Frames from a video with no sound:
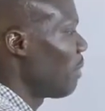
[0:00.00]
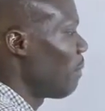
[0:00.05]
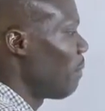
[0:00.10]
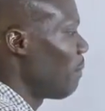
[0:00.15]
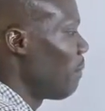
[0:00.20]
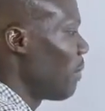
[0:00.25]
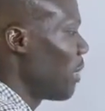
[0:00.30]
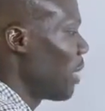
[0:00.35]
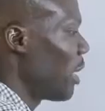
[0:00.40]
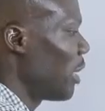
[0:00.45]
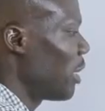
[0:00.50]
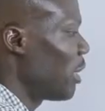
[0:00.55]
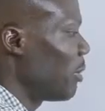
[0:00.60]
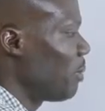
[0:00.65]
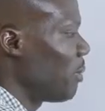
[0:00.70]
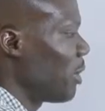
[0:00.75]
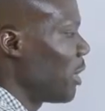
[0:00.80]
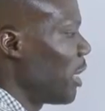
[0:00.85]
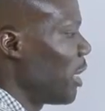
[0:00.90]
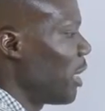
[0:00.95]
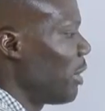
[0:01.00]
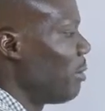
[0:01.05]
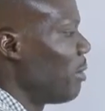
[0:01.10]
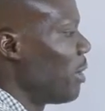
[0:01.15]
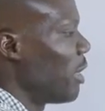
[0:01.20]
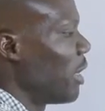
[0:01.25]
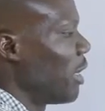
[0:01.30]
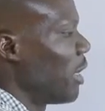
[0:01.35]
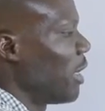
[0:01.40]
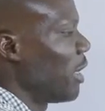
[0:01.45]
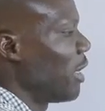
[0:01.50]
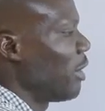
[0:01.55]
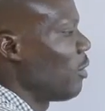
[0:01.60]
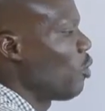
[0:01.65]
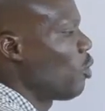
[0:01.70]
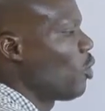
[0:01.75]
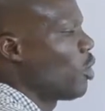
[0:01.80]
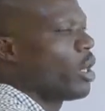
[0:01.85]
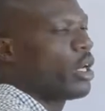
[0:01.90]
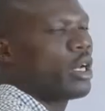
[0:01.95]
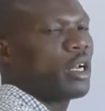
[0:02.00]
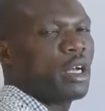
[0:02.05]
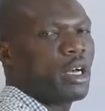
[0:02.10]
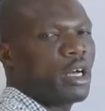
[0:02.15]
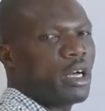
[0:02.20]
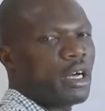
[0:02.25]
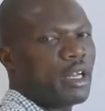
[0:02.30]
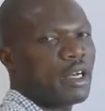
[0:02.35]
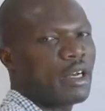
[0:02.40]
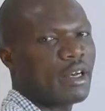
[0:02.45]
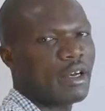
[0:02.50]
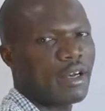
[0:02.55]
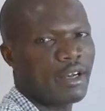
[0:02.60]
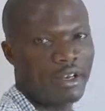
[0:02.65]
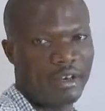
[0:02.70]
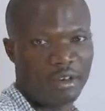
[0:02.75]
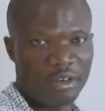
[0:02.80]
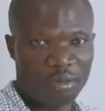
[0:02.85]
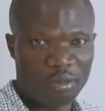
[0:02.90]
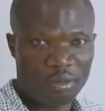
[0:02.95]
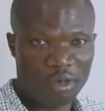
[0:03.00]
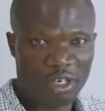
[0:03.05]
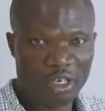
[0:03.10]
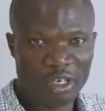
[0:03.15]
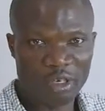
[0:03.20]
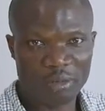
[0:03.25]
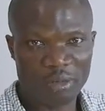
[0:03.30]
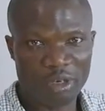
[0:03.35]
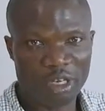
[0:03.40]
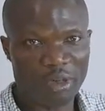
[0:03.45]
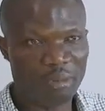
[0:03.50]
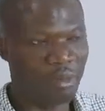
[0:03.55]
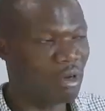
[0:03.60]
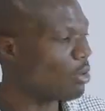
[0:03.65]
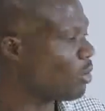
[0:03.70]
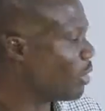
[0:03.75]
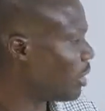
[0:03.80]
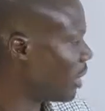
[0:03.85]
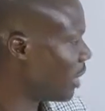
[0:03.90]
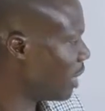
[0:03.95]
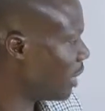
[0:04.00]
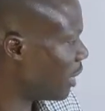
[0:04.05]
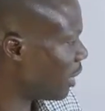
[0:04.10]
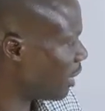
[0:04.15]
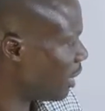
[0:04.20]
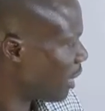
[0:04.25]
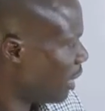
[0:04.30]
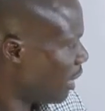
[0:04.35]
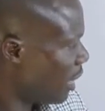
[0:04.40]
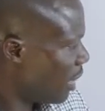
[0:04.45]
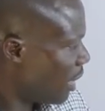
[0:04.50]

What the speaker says: Multiply by 100. You multiply by 100.